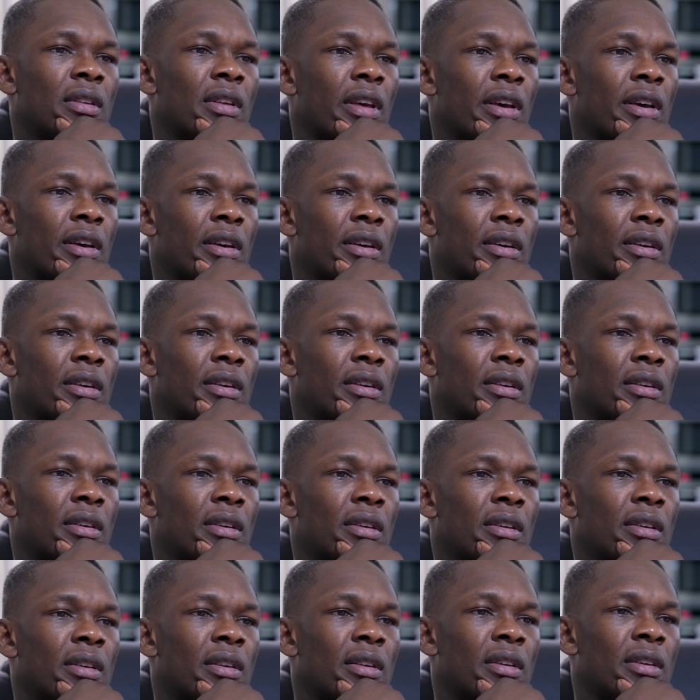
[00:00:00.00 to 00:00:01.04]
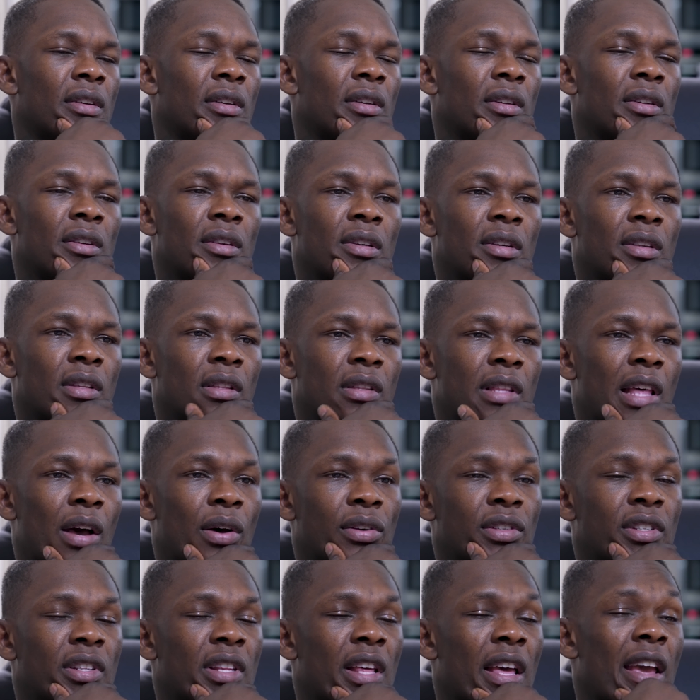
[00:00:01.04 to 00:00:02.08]
Yeah. That
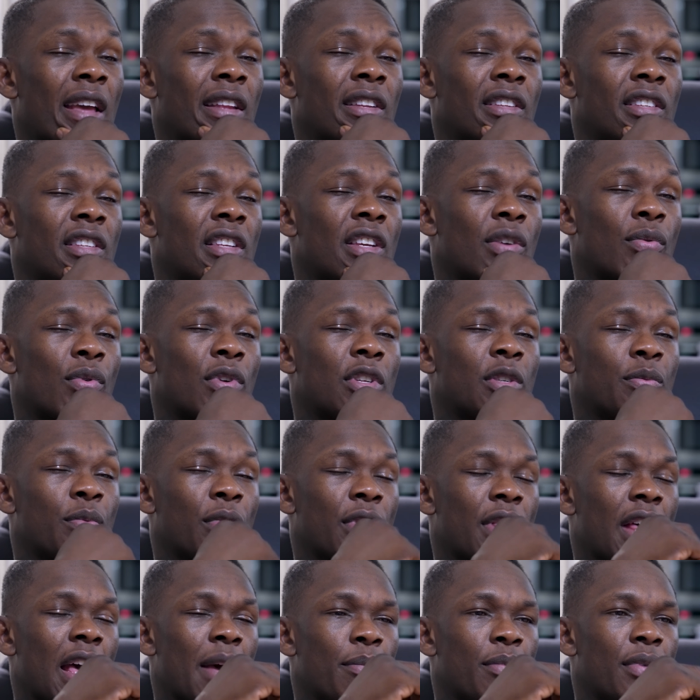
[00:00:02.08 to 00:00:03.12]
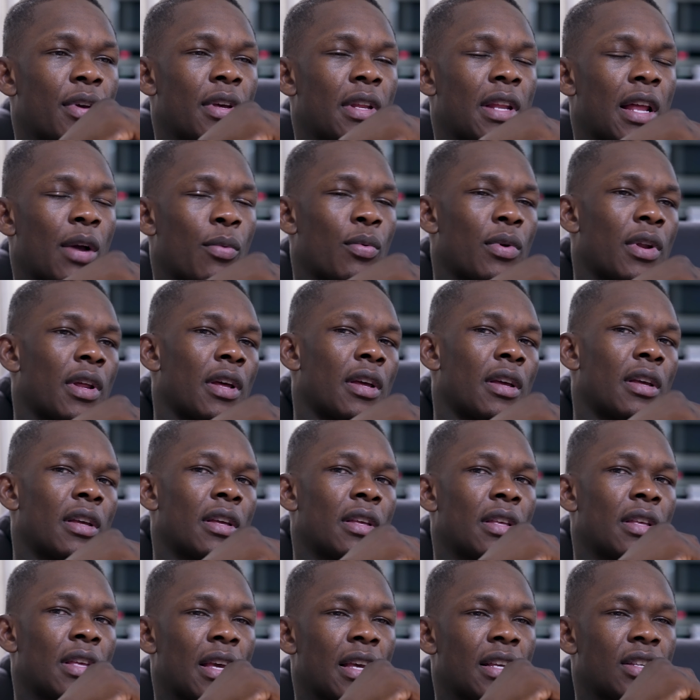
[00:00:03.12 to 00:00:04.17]
was in the end sequence, but that bit
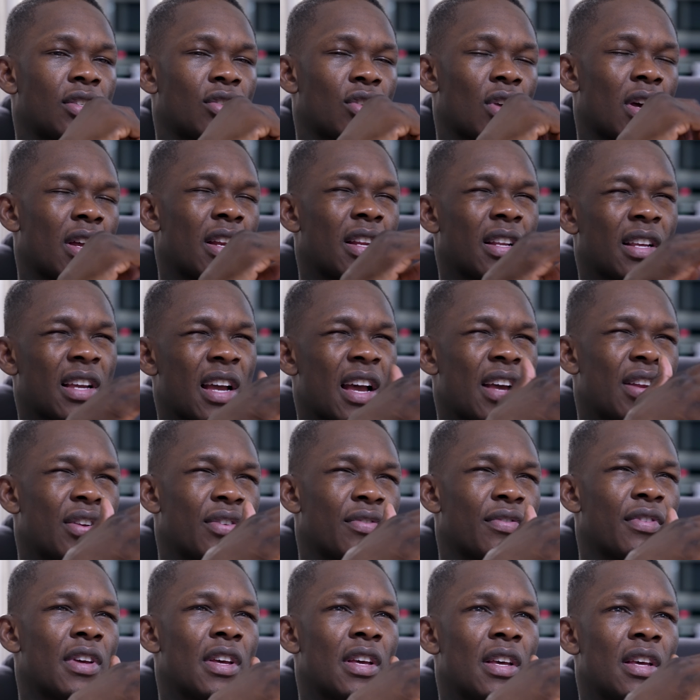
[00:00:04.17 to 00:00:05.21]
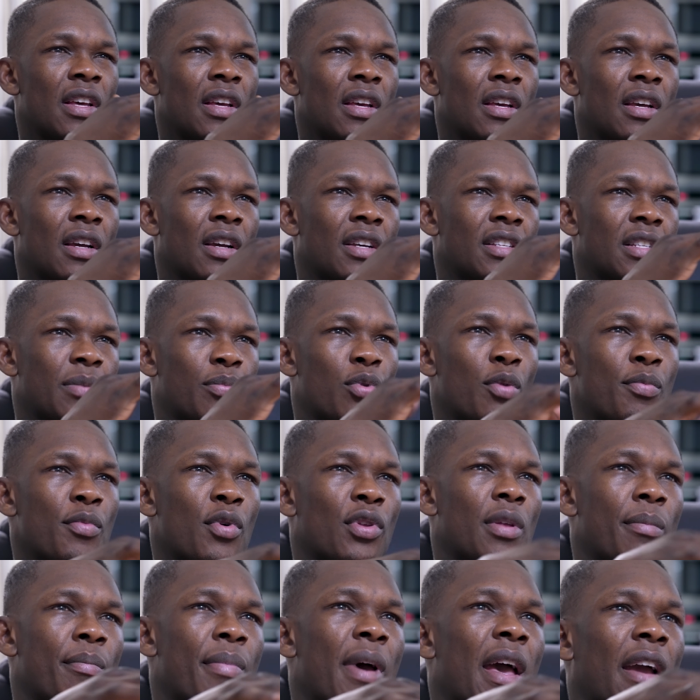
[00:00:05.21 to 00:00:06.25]
started kind of, because it put me on
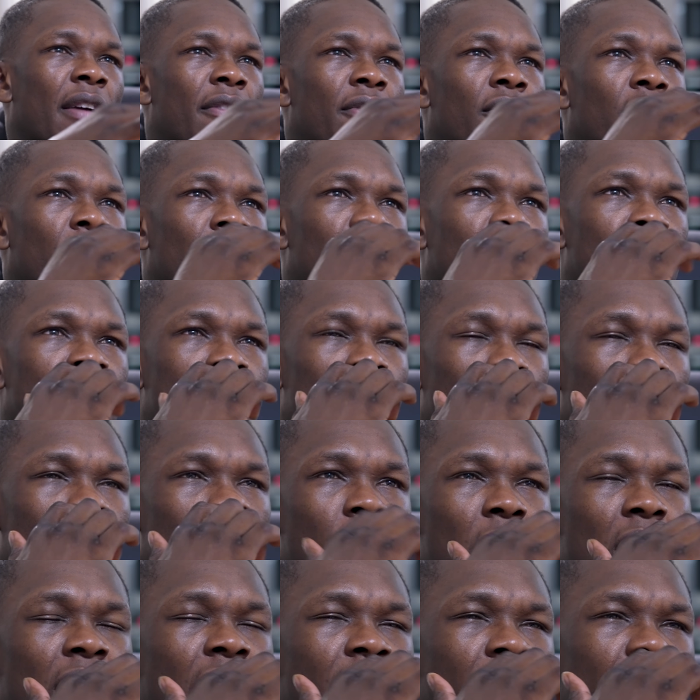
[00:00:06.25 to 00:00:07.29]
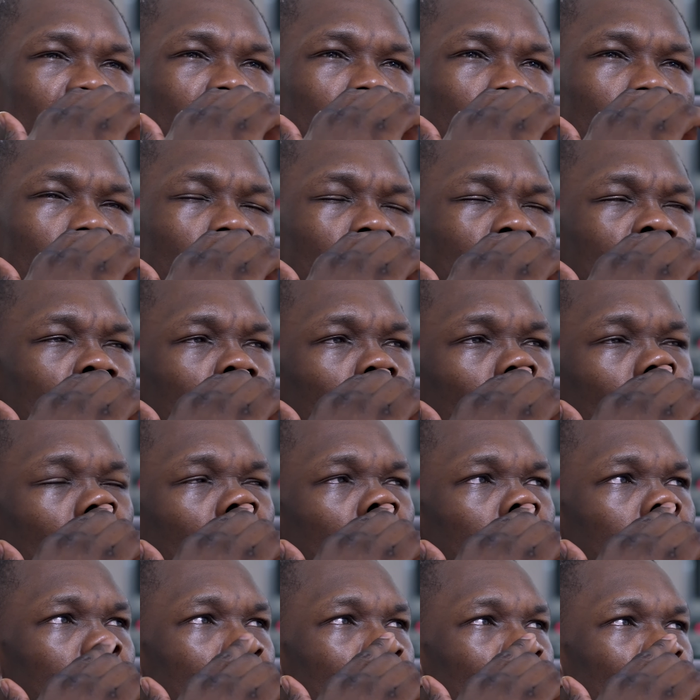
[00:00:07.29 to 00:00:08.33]
the back foot, because was I
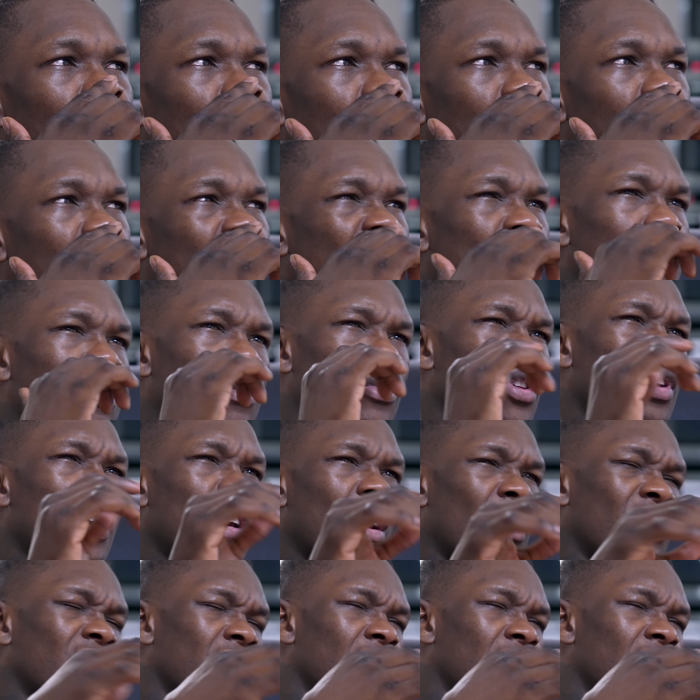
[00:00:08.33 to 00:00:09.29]
walking him down at the time? No, I was